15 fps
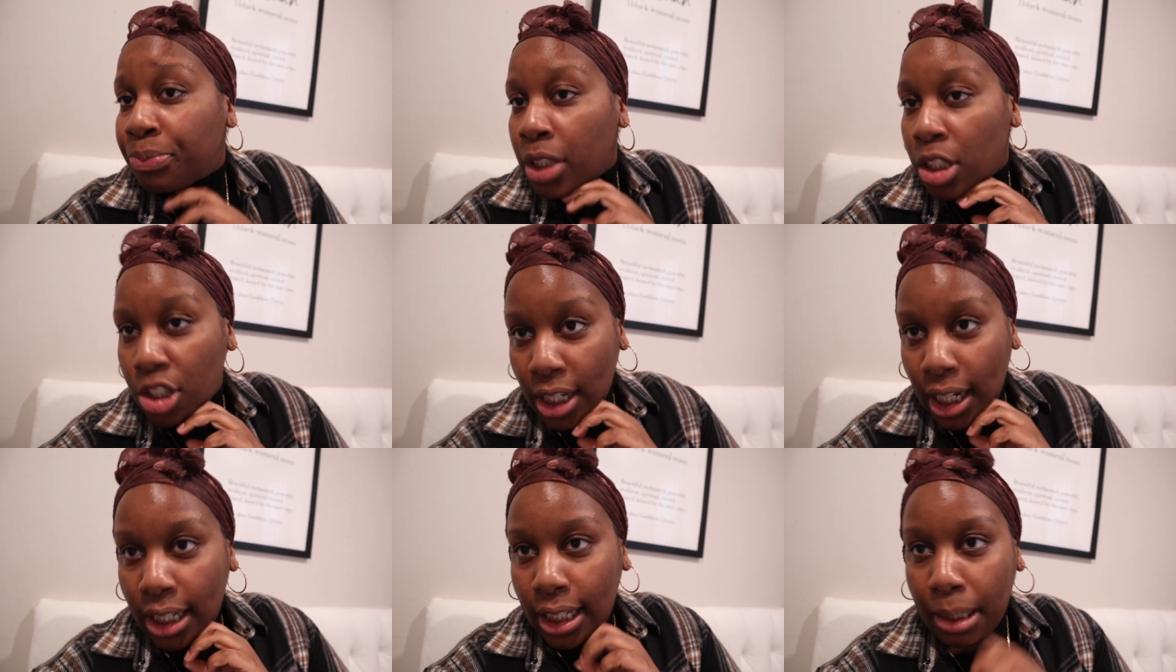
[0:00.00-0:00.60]

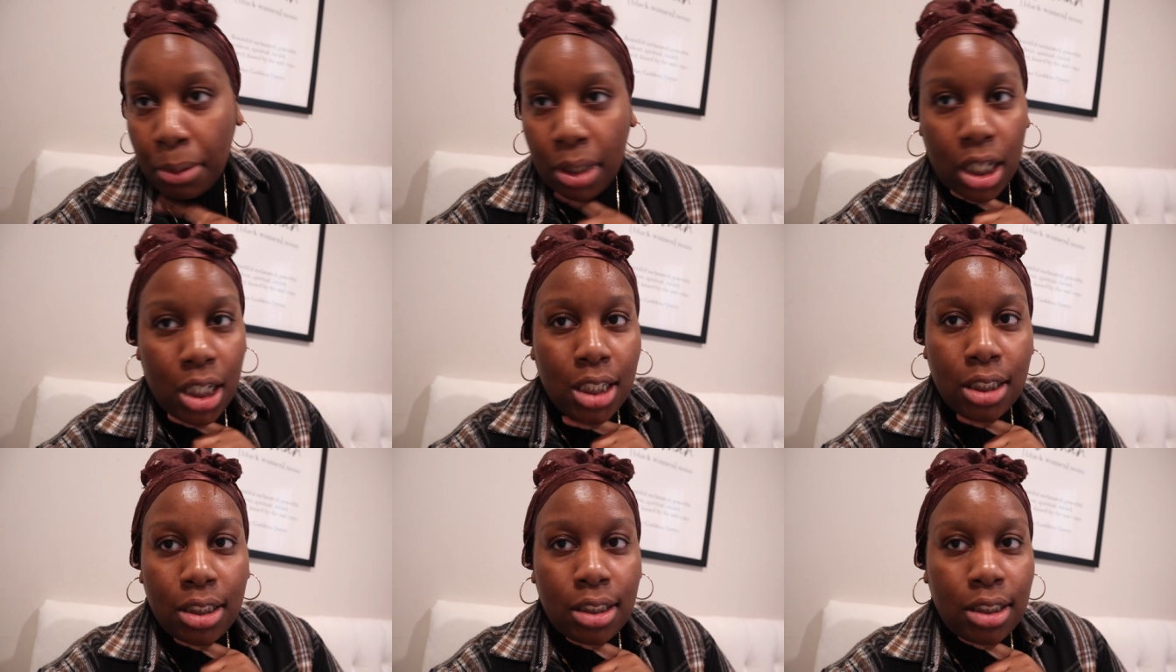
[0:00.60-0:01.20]
shiny
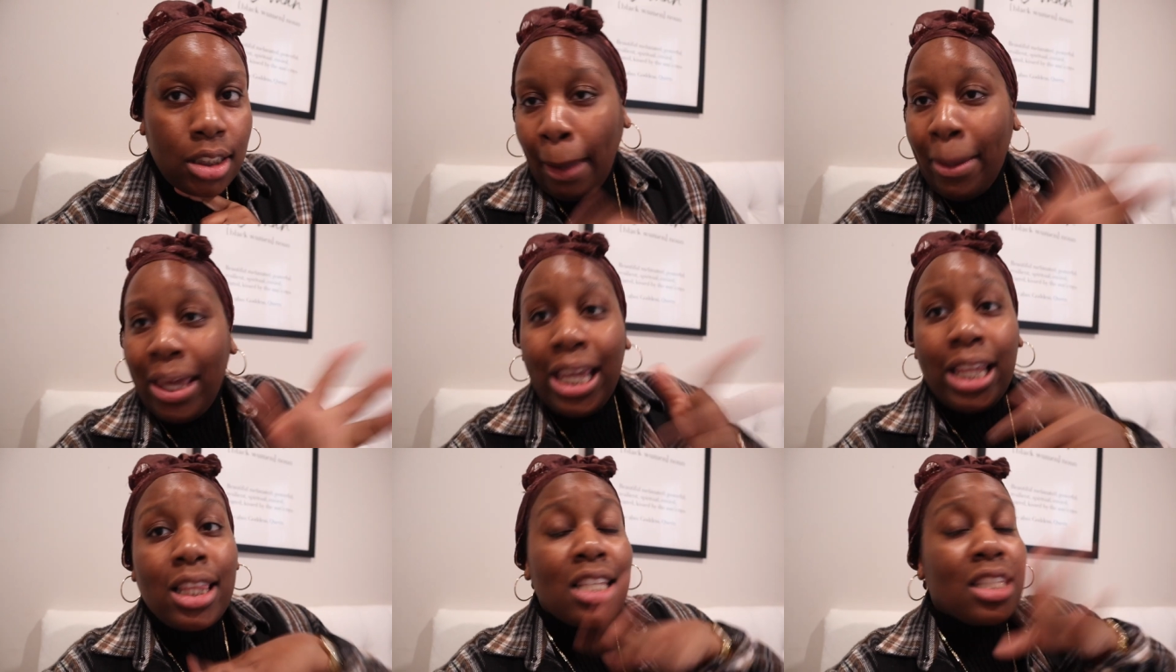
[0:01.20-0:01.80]
because
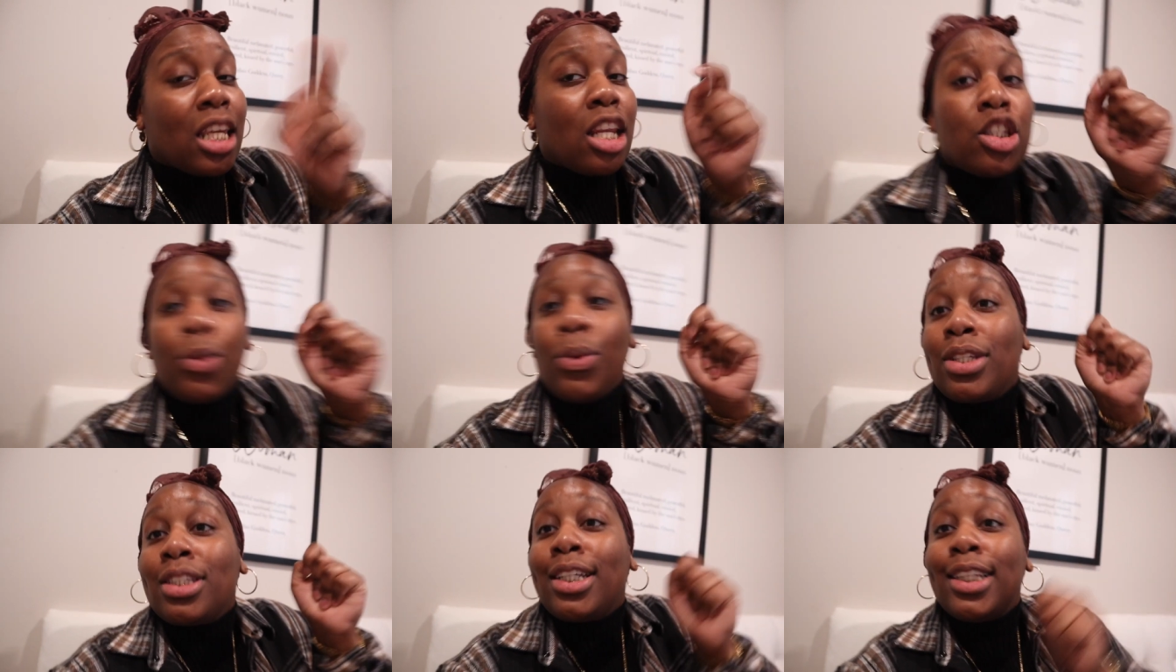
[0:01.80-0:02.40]
baby this skin is
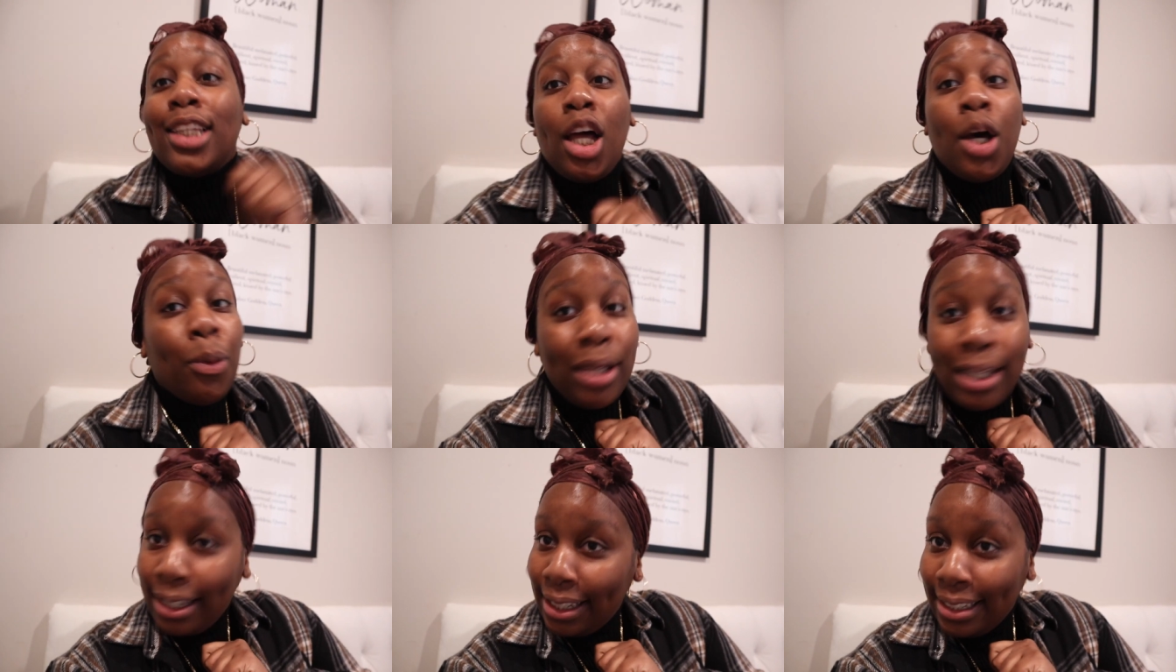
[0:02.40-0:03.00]
always
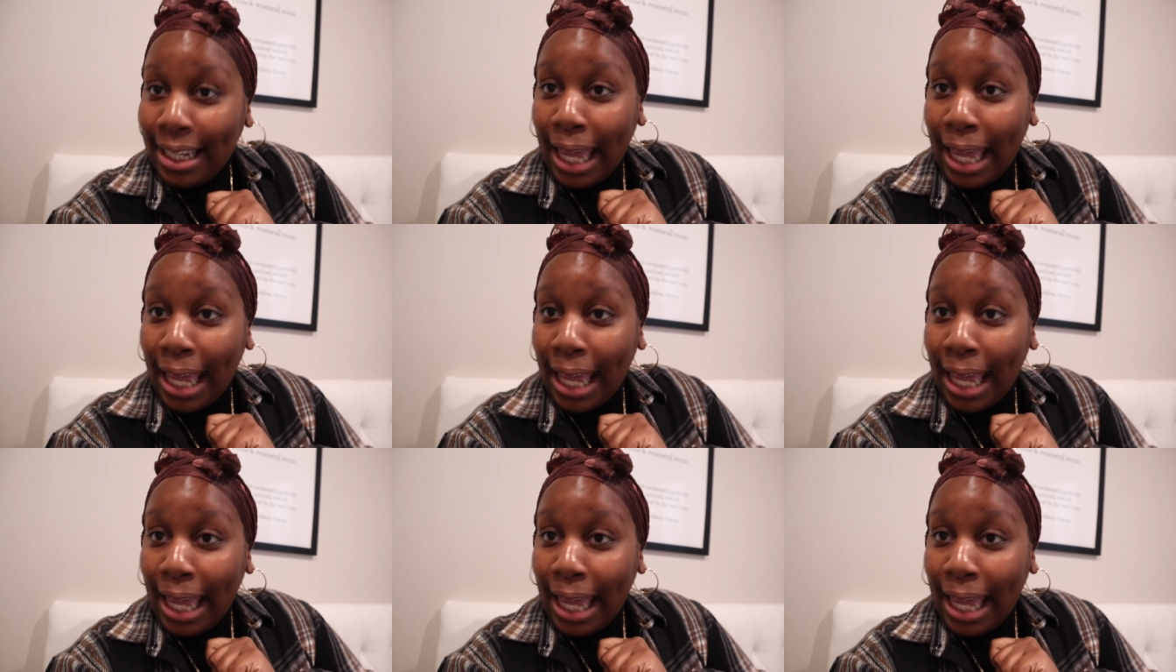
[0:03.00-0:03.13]
glowing